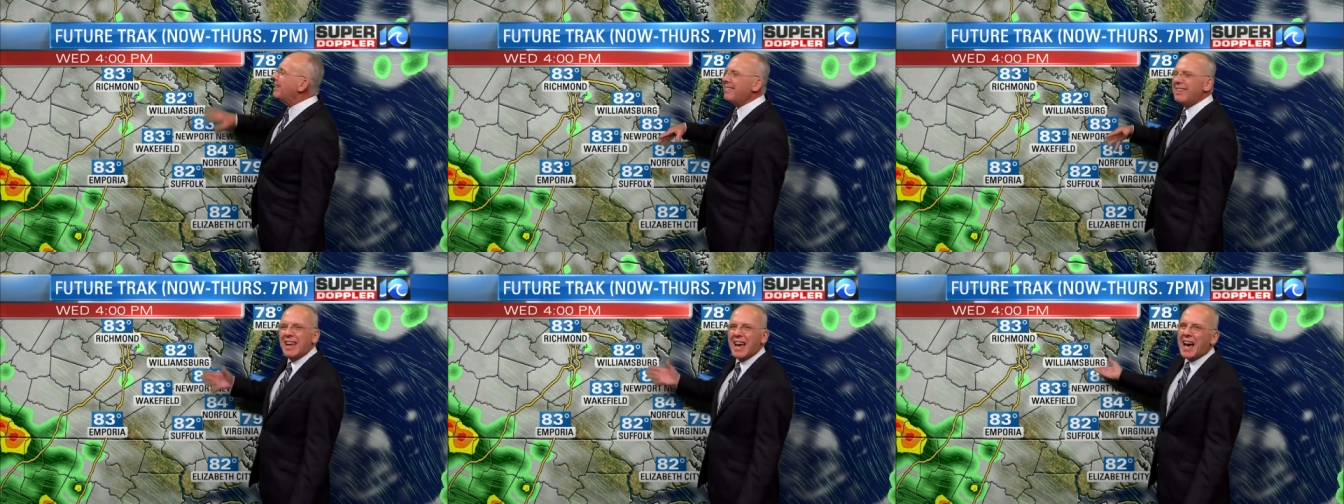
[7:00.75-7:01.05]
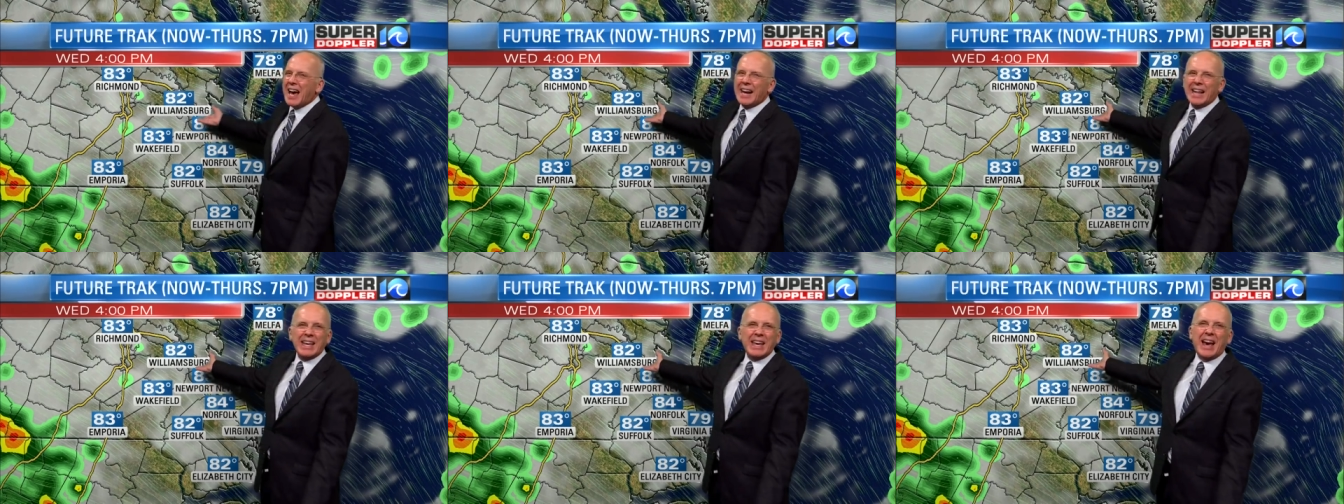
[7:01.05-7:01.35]

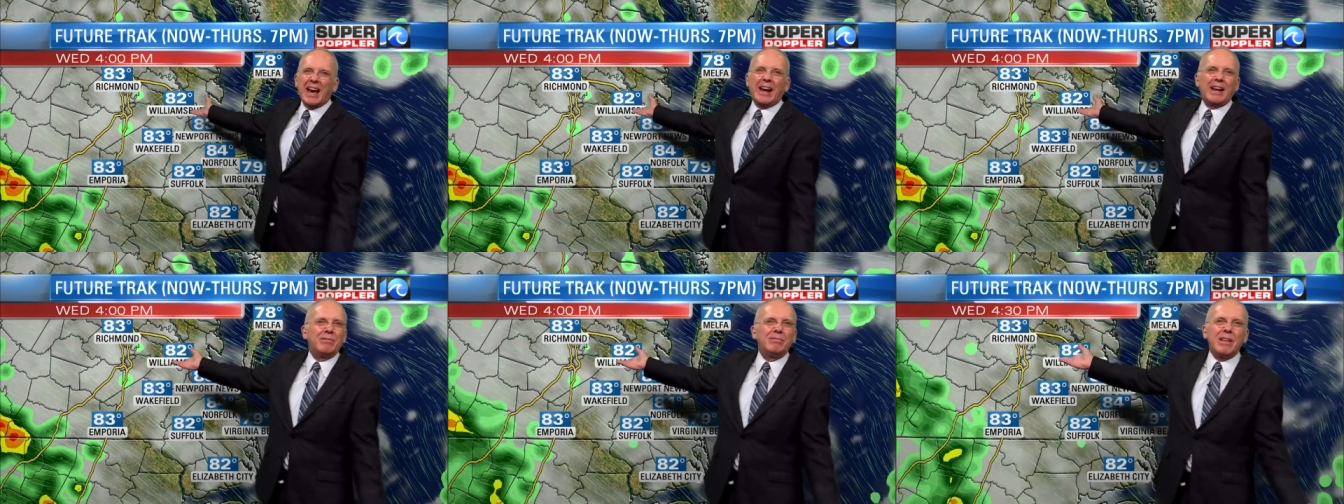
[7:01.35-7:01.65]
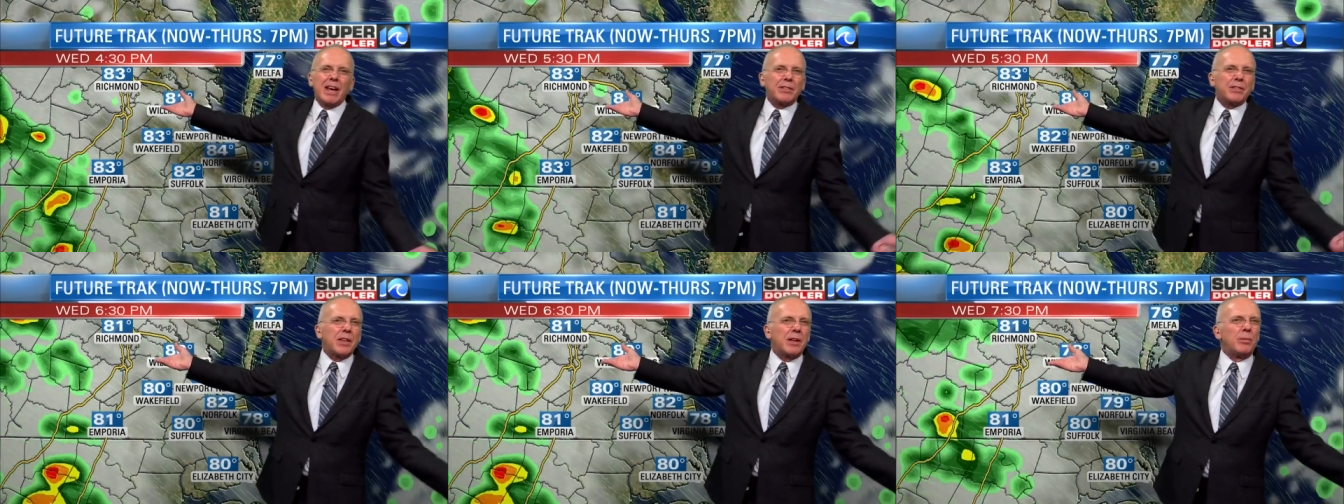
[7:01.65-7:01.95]
Yada, yada.
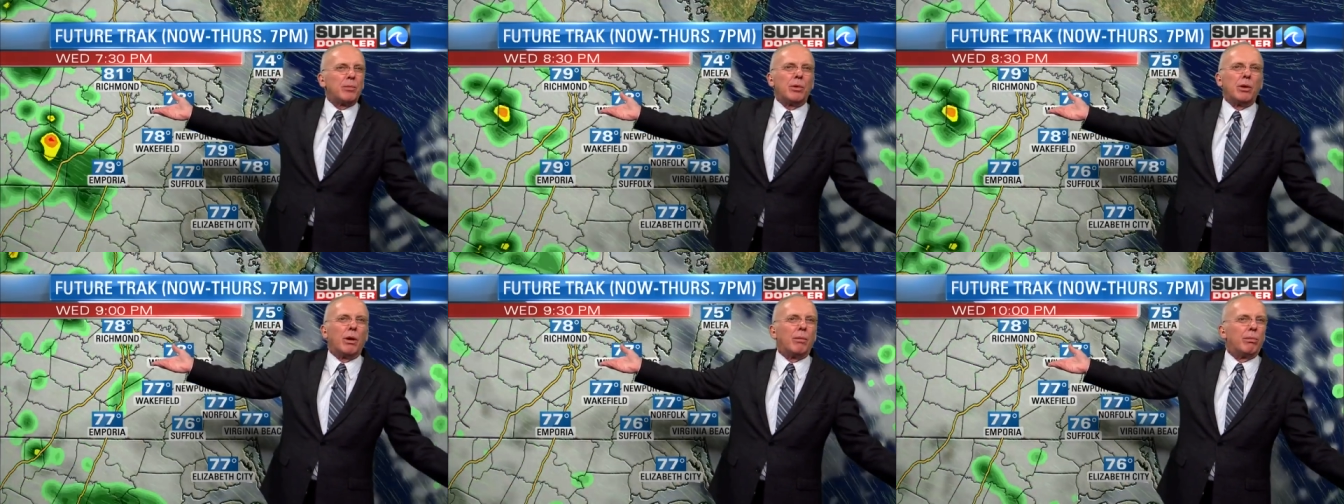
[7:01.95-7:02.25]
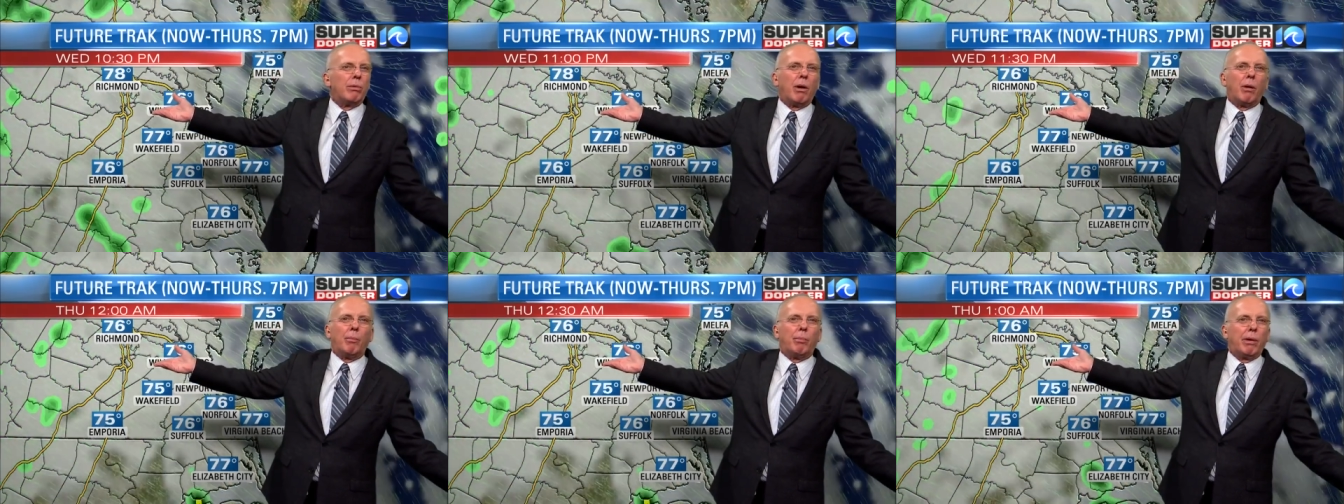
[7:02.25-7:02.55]
Nothing real,
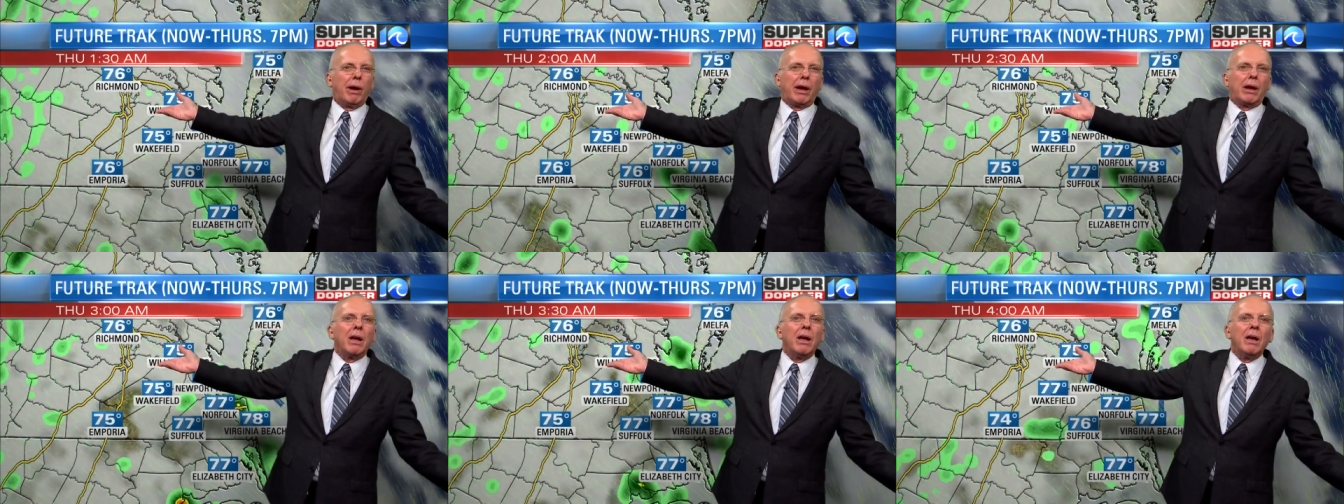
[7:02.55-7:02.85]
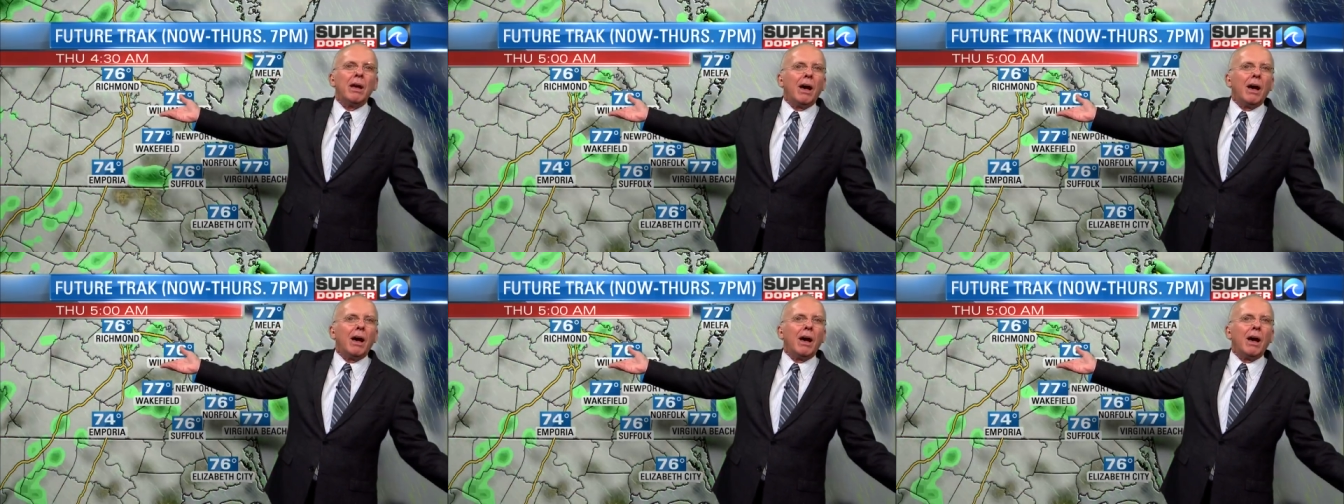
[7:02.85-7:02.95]
real big.